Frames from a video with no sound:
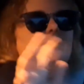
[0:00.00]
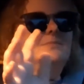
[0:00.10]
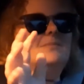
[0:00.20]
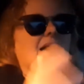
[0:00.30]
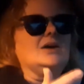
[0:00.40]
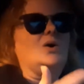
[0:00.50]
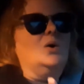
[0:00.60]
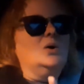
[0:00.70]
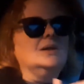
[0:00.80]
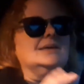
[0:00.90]
My
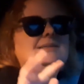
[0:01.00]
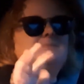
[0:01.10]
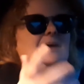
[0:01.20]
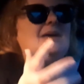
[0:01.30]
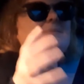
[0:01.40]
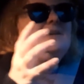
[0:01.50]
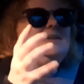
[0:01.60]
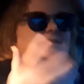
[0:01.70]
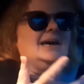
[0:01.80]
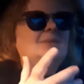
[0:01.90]
goal is
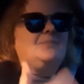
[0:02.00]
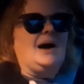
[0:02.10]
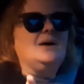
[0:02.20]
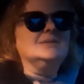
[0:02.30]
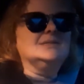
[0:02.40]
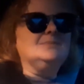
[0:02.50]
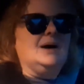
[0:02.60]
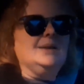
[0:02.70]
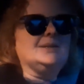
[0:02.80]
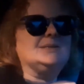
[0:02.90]
maybe 10 pounds a
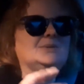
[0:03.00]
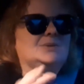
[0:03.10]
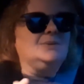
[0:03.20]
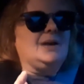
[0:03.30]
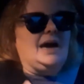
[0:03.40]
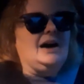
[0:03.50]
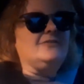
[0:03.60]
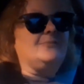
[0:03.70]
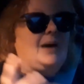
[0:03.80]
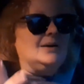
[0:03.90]
month, so
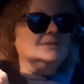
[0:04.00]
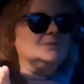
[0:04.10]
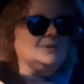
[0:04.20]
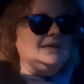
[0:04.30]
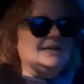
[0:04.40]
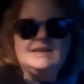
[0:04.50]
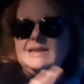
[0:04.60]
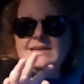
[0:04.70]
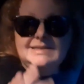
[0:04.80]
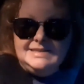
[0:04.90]
2.5 pounds a week.
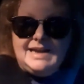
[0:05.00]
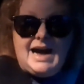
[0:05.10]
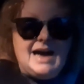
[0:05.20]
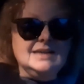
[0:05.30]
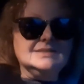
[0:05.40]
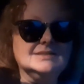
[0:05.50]
Not